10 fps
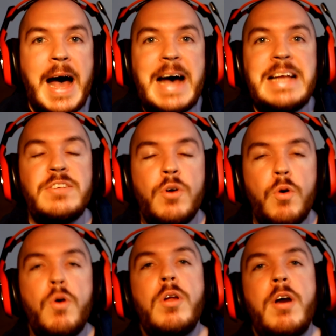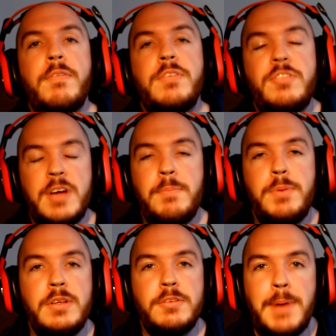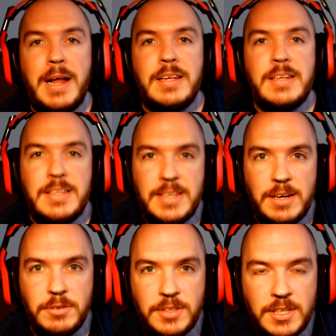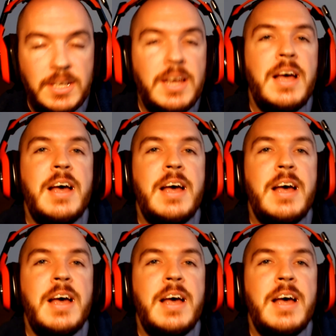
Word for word: and all of the Champions Ballad DLC.